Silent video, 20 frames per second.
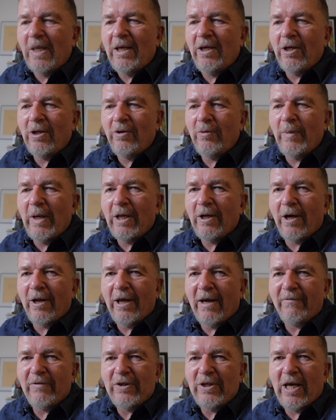and you may not
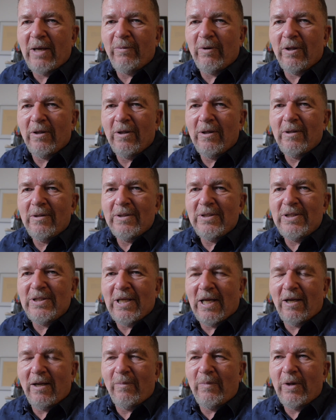have a table
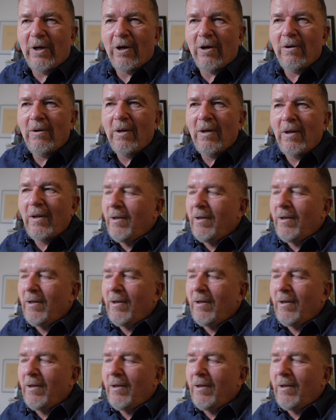set up there.